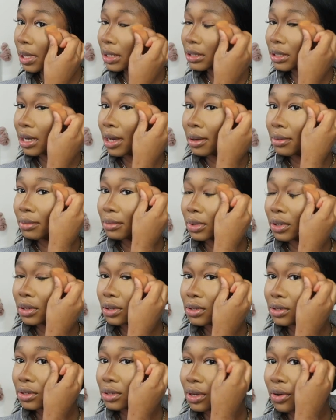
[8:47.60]
best time
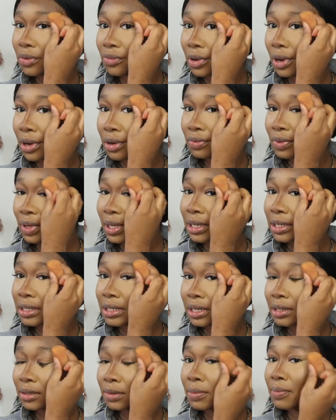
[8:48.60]
because of COVID
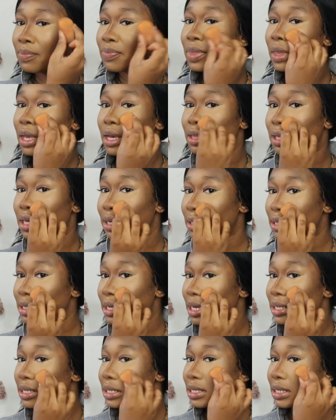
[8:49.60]
and the
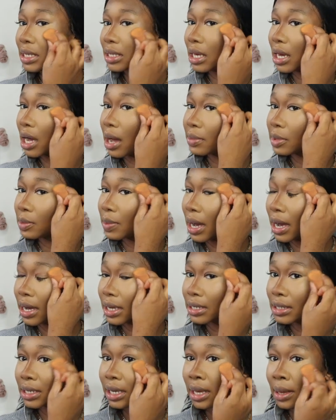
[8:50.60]
uncertainty that comes
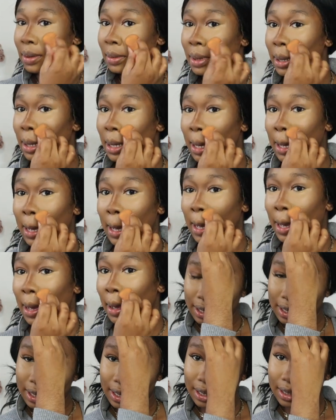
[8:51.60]
behind it.
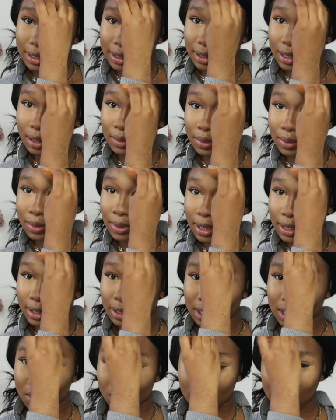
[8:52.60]
Yeah, I will like
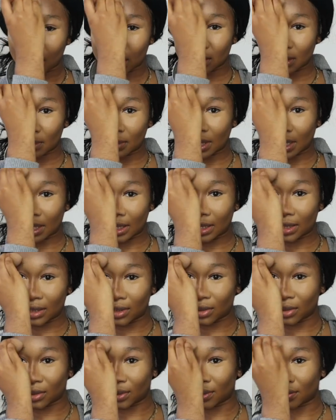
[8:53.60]
keep you guys
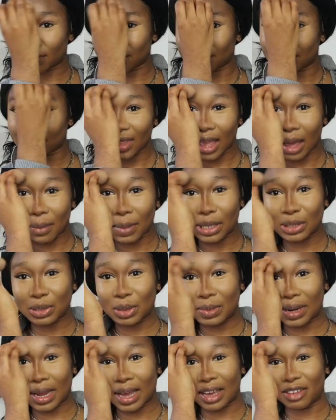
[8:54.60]
updated on my
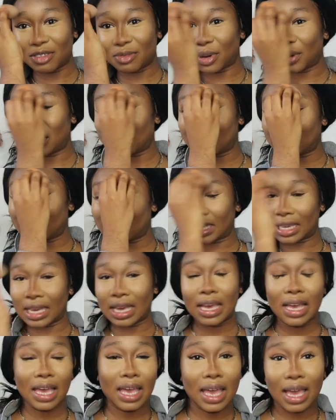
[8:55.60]
job life. But honestly,
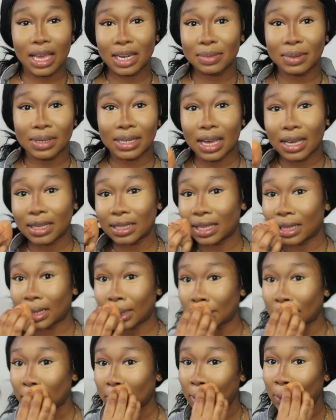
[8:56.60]
anybody out there
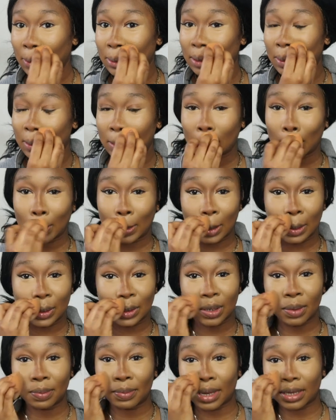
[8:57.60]
that's also looking for a
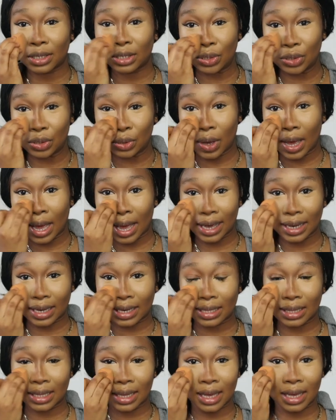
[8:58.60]
job, man, you just gotta hang
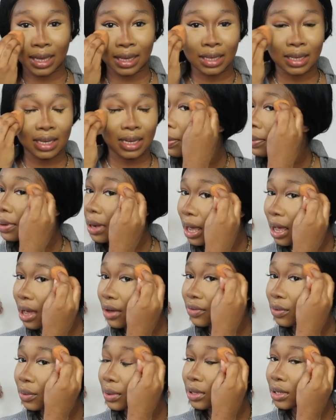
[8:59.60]
in there. Apply
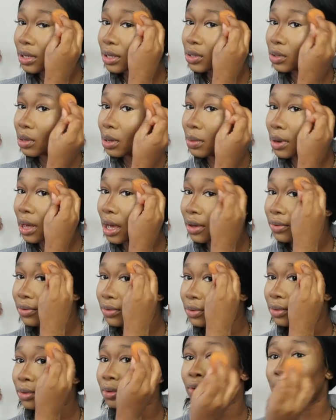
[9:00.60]
for what you need to apply
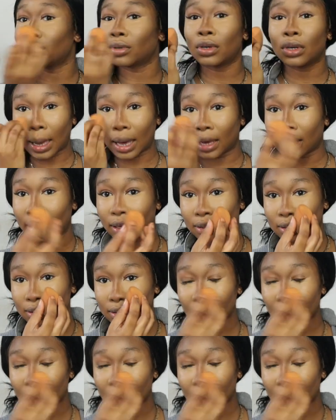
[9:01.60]
for, and